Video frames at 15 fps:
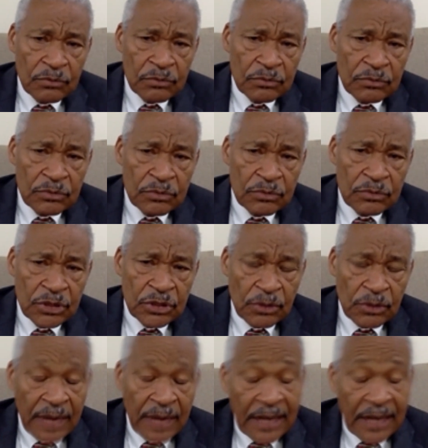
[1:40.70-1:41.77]
since you were
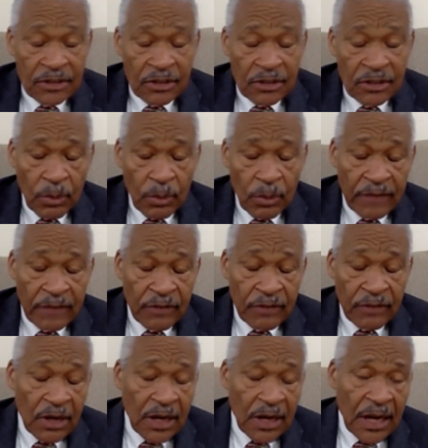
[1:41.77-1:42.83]
last on or whatever,
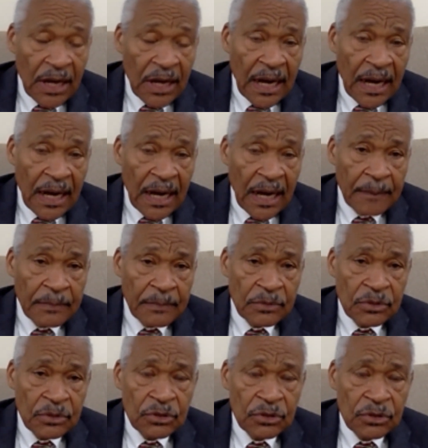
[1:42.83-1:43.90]

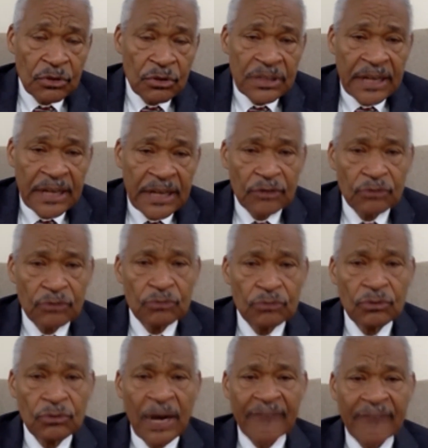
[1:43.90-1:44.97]
shows that you
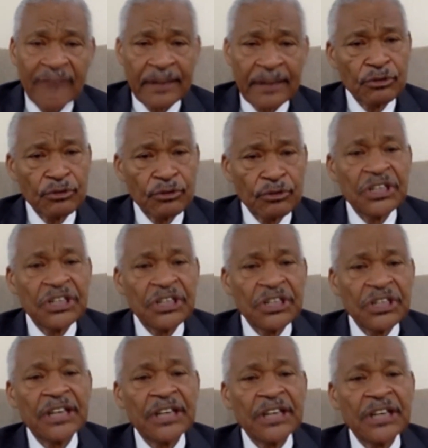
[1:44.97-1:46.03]
have an
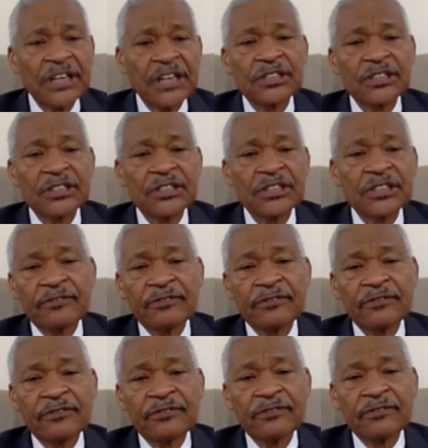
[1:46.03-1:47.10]
appreciation for
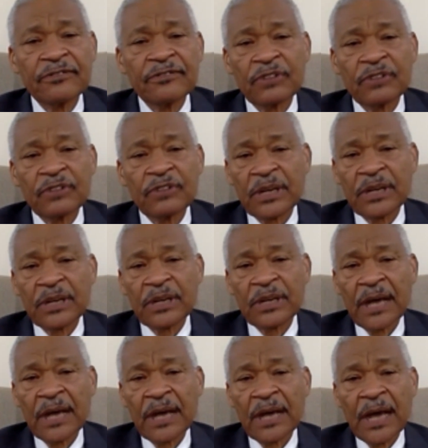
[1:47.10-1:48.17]
the power of
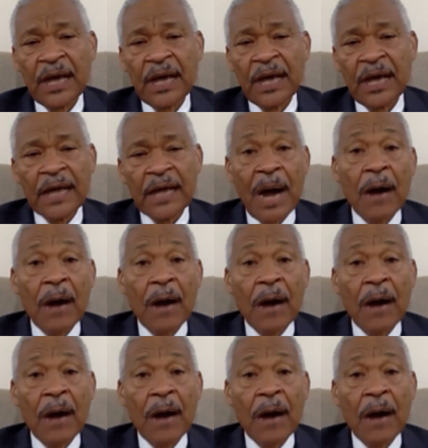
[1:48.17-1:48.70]
a testimony.